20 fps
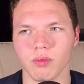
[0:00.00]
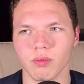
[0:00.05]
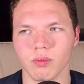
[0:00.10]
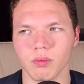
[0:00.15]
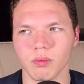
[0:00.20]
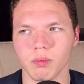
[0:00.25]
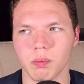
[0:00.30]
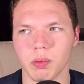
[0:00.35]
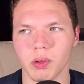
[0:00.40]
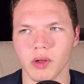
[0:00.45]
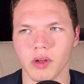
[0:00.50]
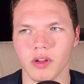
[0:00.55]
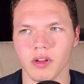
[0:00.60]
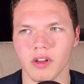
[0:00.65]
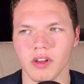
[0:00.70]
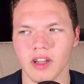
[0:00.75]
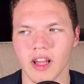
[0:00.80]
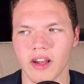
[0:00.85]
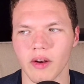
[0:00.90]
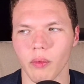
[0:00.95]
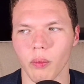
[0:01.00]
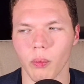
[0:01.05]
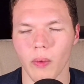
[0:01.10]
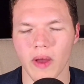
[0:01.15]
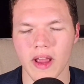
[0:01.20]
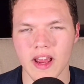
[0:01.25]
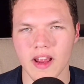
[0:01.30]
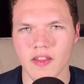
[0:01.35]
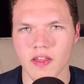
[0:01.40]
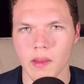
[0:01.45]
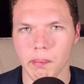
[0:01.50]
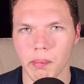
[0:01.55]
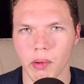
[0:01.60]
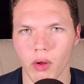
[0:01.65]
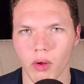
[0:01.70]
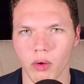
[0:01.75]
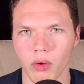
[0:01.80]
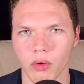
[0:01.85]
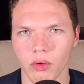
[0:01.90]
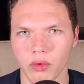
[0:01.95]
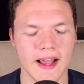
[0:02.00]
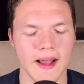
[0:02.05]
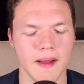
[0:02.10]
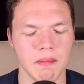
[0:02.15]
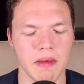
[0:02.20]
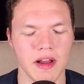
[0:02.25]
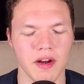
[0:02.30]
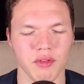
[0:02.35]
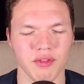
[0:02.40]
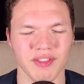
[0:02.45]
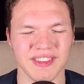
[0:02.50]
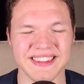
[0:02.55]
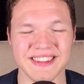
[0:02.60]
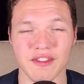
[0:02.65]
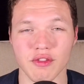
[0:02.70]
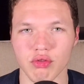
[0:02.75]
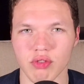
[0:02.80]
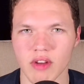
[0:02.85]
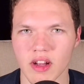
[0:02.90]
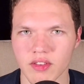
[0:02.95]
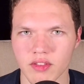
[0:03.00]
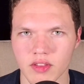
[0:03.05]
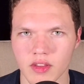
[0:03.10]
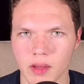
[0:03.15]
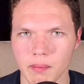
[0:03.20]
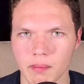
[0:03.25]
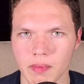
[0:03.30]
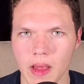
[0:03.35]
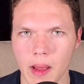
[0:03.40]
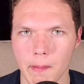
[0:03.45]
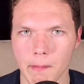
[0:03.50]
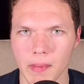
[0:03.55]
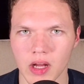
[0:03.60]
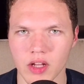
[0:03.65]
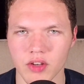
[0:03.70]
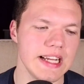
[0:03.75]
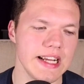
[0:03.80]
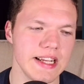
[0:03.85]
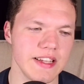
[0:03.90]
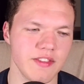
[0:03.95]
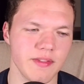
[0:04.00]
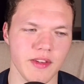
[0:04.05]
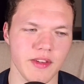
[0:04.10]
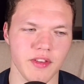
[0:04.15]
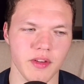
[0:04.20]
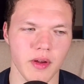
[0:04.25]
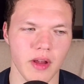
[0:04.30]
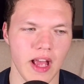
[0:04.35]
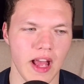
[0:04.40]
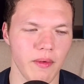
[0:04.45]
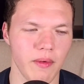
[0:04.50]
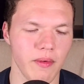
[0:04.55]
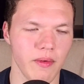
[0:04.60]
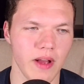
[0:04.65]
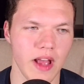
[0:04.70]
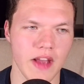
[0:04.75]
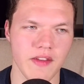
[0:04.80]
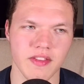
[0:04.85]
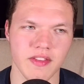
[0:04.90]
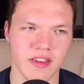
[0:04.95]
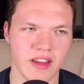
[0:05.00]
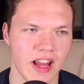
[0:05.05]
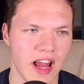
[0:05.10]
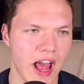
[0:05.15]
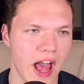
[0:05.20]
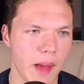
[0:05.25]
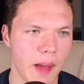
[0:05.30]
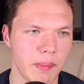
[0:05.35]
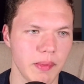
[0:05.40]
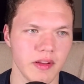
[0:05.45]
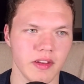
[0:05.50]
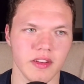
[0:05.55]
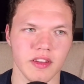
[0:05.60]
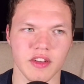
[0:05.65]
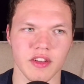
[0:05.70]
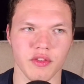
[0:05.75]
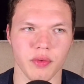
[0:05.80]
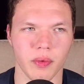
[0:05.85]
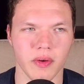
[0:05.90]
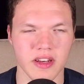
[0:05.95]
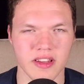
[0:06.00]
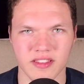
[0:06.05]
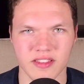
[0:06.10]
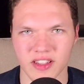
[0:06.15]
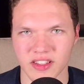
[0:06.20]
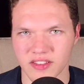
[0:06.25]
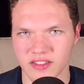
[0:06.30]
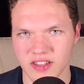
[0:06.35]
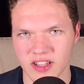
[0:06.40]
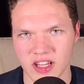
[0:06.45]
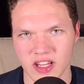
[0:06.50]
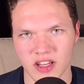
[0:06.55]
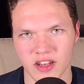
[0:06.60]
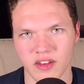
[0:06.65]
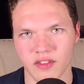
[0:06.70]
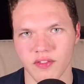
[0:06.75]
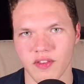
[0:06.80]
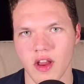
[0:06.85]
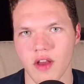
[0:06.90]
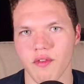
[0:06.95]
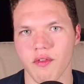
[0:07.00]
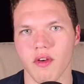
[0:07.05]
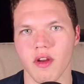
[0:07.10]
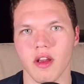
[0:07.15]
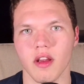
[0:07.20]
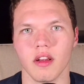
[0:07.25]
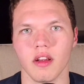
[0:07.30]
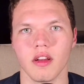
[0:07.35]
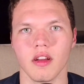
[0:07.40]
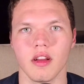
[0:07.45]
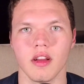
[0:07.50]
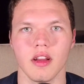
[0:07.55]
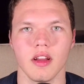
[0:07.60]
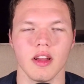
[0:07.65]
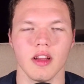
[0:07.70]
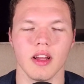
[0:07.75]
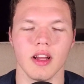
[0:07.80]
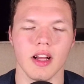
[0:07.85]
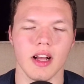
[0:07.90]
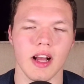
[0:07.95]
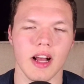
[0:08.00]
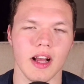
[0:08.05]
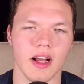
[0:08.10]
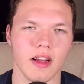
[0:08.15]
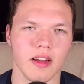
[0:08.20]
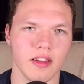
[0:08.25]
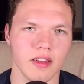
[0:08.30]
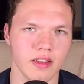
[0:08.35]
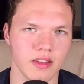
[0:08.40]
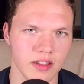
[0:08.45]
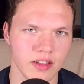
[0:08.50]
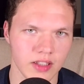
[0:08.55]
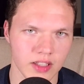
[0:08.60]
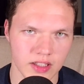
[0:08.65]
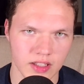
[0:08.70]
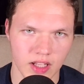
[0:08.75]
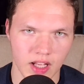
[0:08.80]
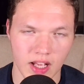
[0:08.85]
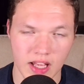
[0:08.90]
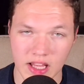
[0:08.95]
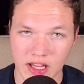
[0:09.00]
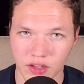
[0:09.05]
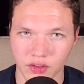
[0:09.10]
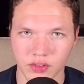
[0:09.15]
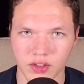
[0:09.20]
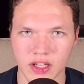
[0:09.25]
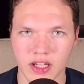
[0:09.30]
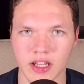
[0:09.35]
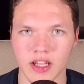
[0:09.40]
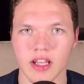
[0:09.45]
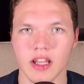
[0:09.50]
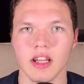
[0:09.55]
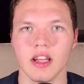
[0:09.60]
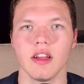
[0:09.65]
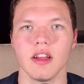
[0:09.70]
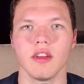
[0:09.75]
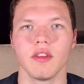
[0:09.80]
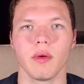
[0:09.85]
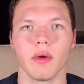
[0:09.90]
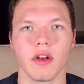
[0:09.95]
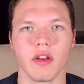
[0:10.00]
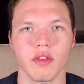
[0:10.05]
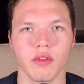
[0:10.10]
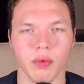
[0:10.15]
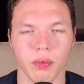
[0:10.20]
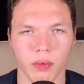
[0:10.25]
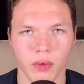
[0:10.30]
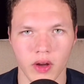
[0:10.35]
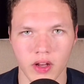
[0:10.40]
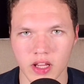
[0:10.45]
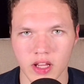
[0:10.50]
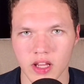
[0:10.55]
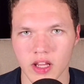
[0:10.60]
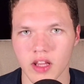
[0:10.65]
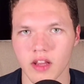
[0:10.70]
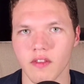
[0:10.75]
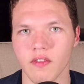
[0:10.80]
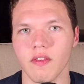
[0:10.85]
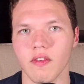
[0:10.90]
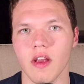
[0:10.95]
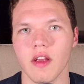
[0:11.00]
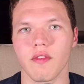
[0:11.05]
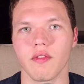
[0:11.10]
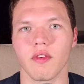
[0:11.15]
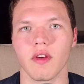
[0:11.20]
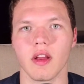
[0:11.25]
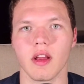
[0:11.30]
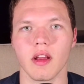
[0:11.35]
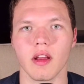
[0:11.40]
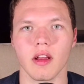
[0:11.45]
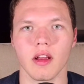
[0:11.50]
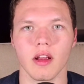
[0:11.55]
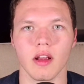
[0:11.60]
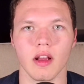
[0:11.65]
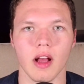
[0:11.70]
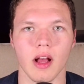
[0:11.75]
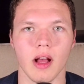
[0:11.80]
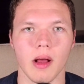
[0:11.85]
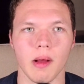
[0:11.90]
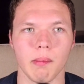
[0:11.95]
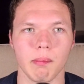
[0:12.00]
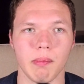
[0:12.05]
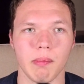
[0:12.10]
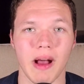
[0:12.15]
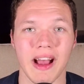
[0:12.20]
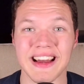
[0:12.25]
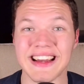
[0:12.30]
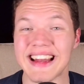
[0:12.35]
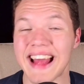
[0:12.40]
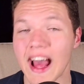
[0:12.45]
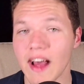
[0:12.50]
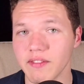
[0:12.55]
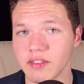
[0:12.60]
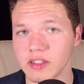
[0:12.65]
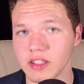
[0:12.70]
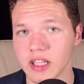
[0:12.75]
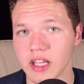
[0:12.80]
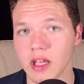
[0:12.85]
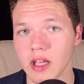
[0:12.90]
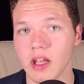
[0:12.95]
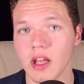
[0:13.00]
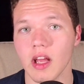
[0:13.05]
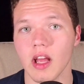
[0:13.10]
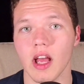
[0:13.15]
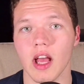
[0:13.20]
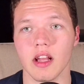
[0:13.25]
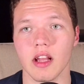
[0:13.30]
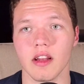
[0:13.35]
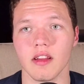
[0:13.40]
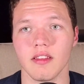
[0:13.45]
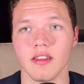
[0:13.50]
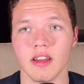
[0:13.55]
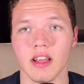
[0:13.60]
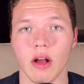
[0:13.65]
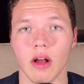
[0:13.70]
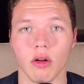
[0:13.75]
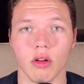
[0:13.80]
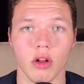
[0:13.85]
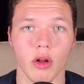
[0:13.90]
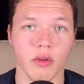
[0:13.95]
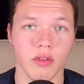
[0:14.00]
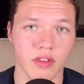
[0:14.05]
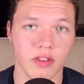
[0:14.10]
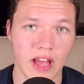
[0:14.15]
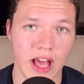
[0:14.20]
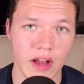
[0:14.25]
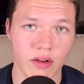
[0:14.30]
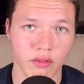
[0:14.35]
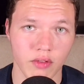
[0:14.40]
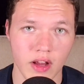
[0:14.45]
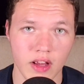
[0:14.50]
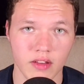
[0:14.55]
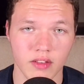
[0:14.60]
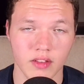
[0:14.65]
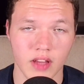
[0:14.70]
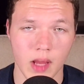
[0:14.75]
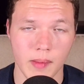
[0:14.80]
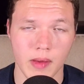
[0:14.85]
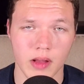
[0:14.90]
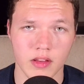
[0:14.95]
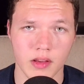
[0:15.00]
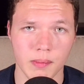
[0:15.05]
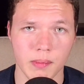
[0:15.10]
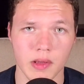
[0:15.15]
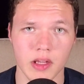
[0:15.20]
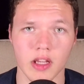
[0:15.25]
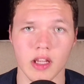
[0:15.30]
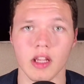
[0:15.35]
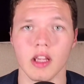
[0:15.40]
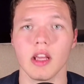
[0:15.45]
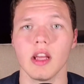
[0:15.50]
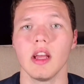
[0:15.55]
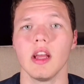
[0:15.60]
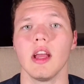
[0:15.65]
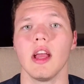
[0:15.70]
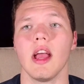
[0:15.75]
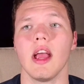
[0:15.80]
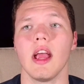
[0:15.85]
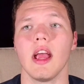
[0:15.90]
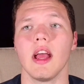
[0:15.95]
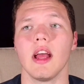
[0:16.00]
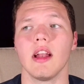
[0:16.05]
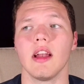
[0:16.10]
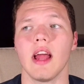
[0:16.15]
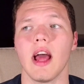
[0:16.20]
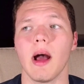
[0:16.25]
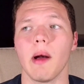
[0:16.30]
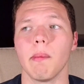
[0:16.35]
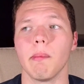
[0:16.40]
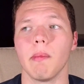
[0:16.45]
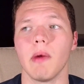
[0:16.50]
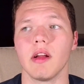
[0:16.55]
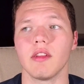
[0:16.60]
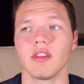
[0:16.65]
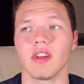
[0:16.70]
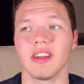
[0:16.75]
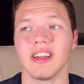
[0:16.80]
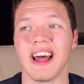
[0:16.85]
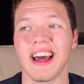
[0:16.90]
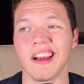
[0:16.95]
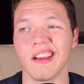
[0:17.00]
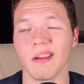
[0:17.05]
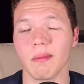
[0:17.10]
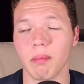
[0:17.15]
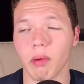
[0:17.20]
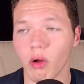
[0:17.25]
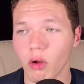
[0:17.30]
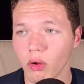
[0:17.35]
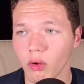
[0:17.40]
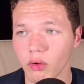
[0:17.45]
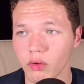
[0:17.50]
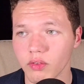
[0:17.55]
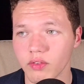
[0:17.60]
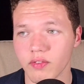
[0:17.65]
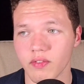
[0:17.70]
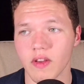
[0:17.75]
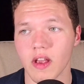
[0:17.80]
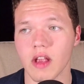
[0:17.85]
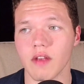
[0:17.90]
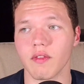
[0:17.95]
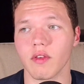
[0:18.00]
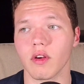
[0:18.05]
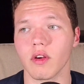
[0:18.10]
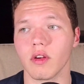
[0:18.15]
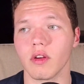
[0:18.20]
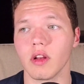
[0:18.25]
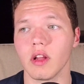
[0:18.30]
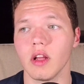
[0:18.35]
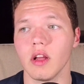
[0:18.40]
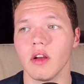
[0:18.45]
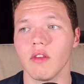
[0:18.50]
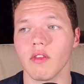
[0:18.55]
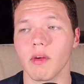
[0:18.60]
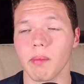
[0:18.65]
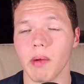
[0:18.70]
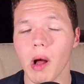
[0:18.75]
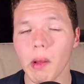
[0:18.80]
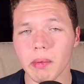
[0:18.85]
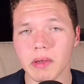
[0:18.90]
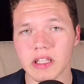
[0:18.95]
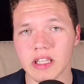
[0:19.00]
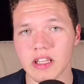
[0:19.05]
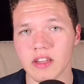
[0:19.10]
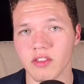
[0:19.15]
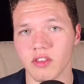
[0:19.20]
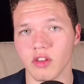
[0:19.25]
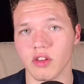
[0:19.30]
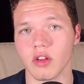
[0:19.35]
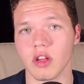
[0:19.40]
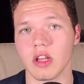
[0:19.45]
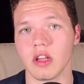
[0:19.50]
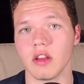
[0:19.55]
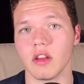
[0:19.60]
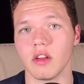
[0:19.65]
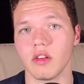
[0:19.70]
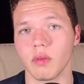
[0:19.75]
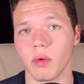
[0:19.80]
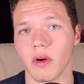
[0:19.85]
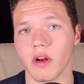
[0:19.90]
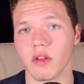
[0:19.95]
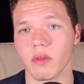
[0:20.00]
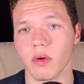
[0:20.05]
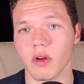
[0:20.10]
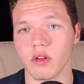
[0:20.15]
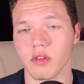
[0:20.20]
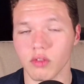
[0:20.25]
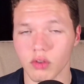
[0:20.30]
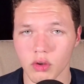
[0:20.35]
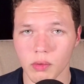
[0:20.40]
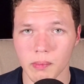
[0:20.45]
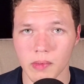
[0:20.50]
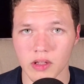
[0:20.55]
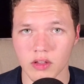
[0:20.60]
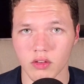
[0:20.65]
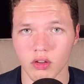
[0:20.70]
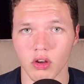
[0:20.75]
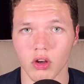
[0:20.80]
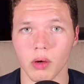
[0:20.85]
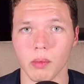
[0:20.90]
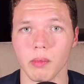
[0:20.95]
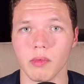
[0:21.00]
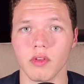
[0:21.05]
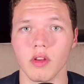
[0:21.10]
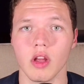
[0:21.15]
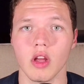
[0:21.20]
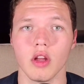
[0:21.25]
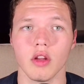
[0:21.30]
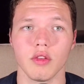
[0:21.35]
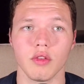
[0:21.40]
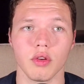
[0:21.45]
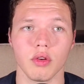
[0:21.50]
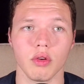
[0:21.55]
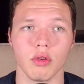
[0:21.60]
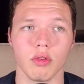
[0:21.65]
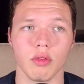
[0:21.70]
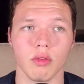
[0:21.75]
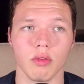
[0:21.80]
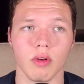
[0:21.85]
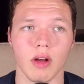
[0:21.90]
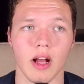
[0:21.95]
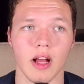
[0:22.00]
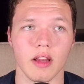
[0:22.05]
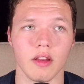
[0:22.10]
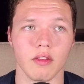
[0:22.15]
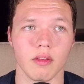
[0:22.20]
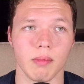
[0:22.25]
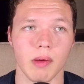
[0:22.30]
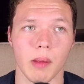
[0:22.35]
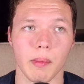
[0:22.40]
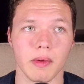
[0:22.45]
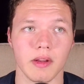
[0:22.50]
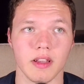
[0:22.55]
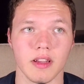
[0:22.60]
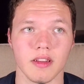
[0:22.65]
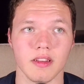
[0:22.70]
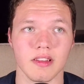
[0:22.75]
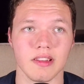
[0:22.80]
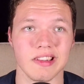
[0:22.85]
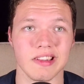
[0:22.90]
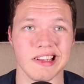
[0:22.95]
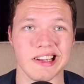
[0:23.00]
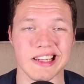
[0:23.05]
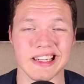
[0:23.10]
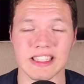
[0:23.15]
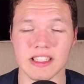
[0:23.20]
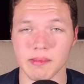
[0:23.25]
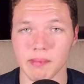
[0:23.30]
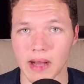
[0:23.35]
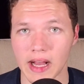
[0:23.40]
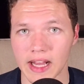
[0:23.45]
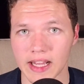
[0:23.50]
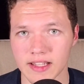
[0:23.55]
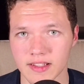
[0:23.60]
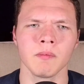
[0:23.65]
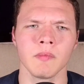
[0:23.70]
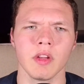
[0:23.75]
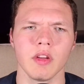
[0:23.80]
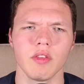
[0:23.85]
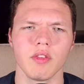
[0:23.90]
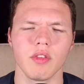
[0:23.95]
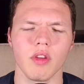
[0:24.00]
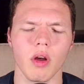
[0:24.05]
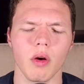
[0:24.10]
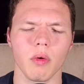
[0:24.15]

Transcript: put a lot of weight in the polls. I don't really trust them that much, especially everything that happened in 2016 favoring Hillary, 2020 favoring Biden heavily, and then seeing how close that race came out to be, and how much a lot of the polls favored Republicans in the 2022 midterms to the Republicans' demise. So